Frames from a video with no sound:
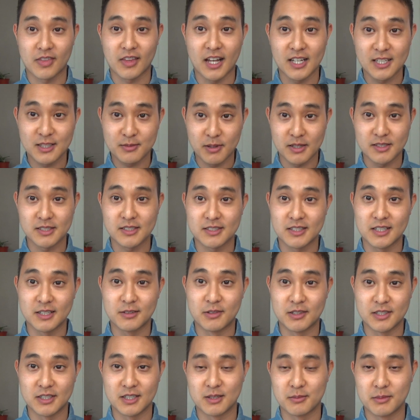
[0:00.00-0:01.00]
That's basically
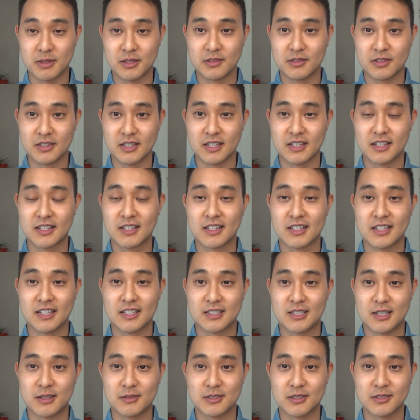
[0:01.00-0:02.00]
what you're going to be doing in
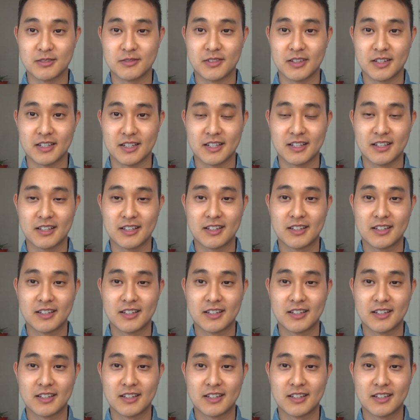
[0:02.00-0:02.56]
terms of like,